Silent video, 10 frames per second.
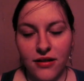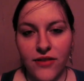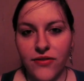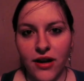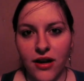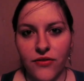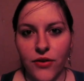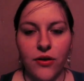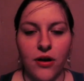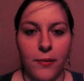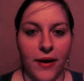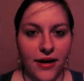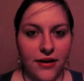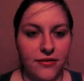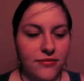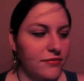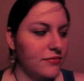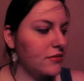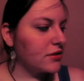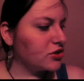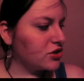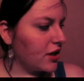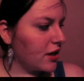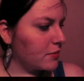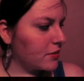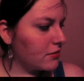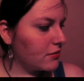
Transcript: even got a phone call back. Shut up.